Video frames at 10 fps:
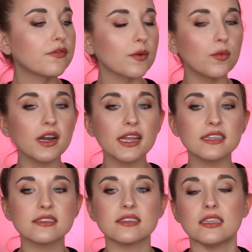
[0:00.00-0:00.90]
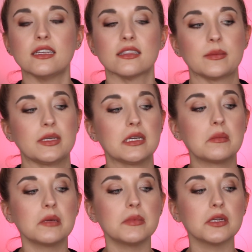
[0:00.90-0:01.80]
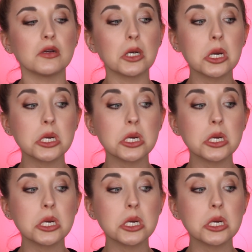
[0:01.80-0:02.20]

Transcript: From what I can see, and let me get my mirror,